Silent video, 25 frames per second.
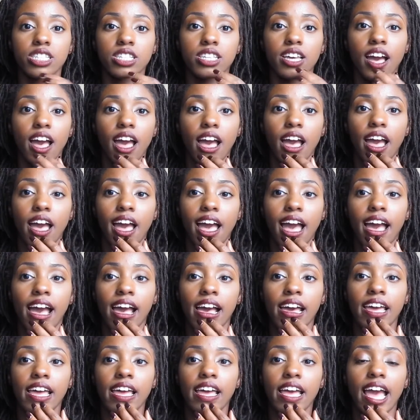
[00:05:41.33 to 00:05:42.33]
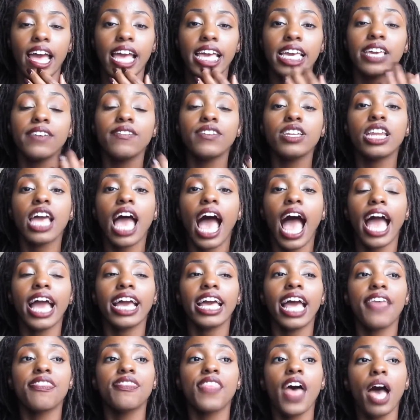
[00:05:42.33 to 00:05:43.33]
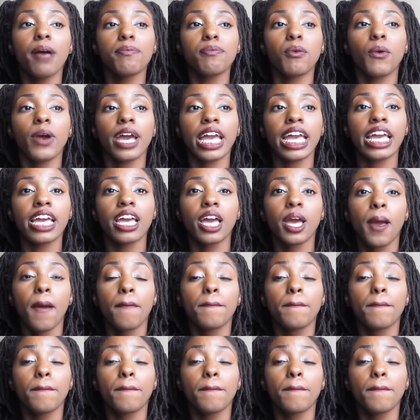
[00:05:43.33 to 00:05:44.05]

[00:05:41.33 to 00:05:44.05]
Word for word: I, I, even at that point,